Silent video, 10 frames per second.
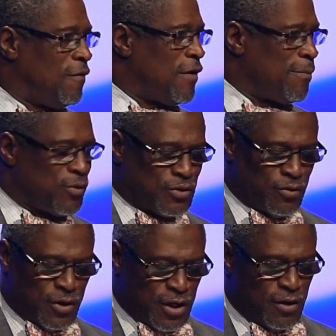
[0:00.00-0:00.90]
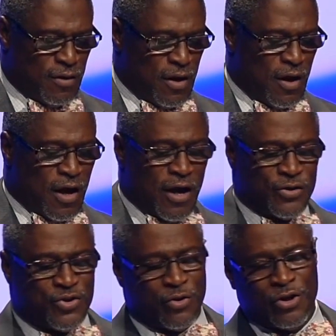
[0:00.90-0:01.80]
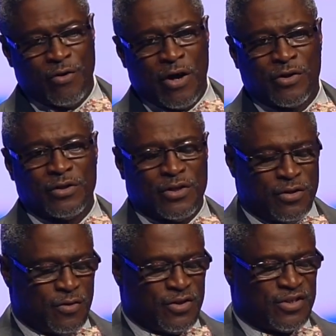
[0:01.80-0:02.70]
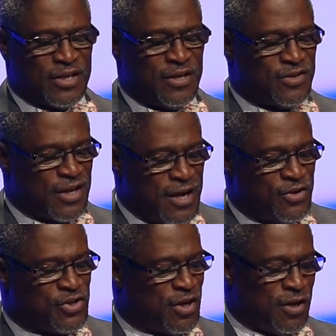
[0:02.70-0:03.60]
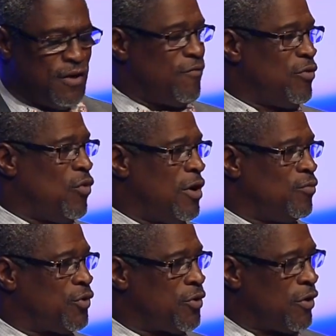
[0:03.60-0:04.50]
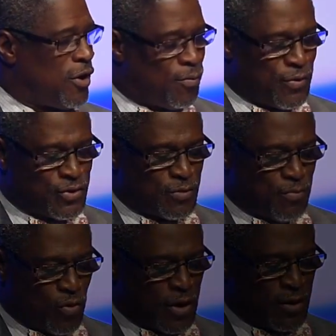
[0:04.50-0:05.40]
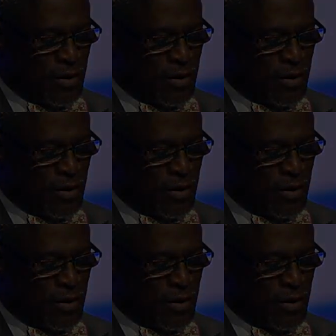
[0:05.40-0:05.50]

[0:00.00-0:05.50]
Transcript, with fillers: of opportunity. I assure you I'll continue to seize each and every one with your help and support.